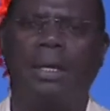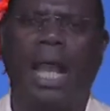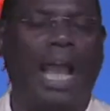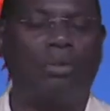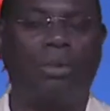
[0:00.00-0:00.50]

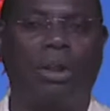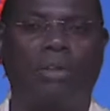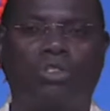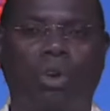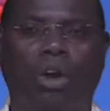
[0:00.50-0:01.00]
And we don't
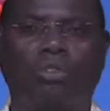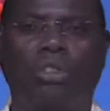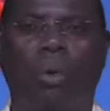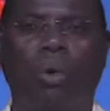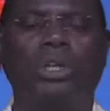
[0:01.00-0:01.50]
have to go to
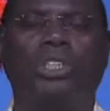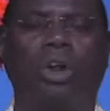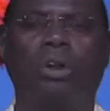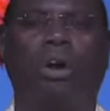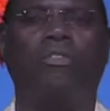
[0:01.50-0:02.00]
the whole
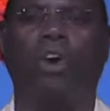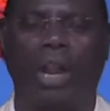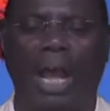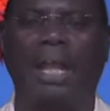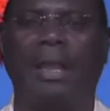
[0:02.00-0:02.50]
story of
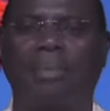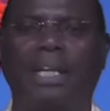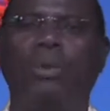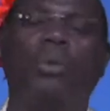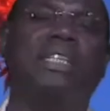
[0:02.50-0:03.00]
Goliath, but
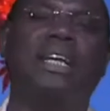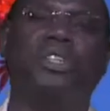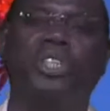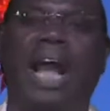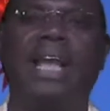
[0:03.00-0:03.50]
he was a
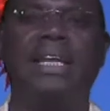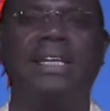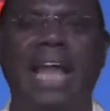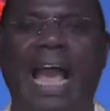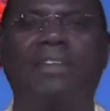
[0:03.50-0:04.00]
giant,
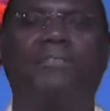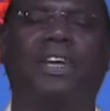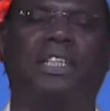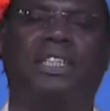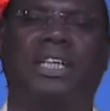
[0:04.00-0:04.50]
9
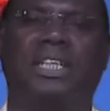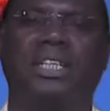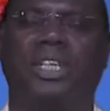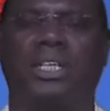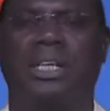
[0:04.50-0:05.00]
feet 6
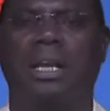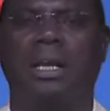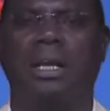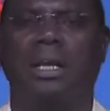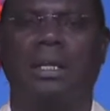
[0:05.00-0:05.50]
inches.
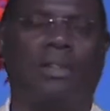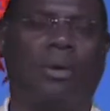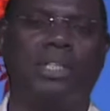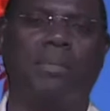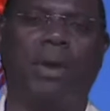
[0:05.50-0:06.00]
In other
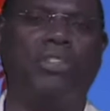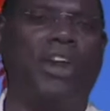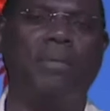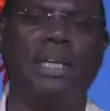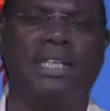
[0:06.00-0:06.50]
words, about
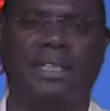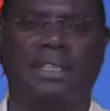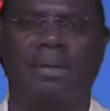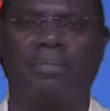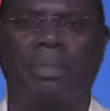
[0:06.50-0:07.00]
3 meters.
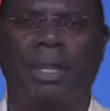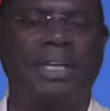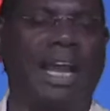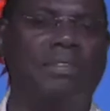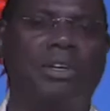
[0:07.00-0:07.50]

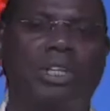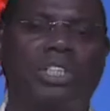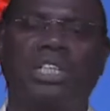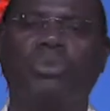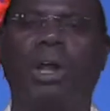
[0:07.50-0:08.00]
David was
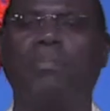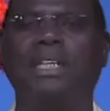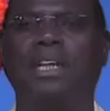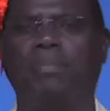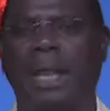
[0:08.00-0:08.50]
just 1
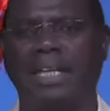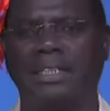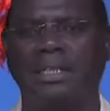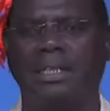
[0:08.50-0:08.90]
meter plus.